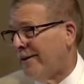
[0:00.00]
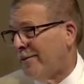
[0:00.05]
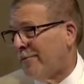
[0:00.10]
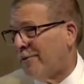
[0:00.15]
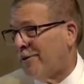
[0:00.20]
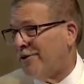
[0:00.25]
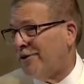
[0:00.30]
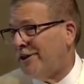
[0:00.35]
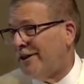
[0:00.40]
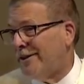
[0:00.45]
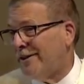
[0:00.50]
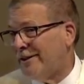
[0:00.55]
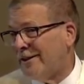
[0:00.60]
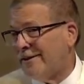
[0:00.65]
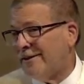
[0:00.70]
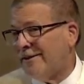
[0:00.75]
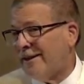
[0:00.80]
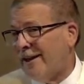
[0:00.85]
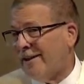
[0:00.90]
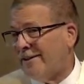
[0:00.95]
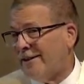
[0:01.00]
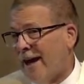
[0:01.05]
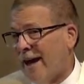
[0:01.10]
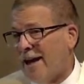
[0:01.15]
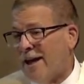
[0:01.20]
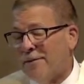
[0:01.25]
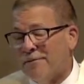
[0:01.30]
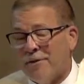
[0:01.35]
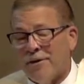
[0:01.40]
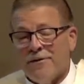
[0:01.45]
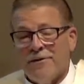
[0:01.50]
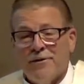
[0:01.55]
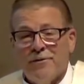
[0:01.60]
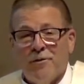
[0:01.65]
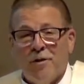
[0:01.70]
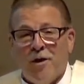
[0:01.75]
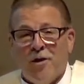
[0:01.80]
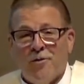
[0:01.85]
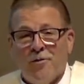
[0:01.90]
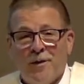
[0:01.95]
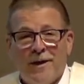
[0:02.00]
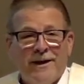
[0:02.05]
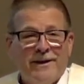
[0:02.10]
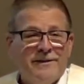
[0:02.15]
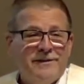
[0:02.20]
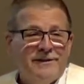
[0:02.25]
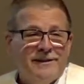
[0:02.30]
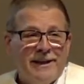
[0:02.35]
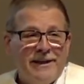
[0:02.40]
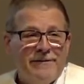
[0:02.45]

where Jesus says, I am with you always,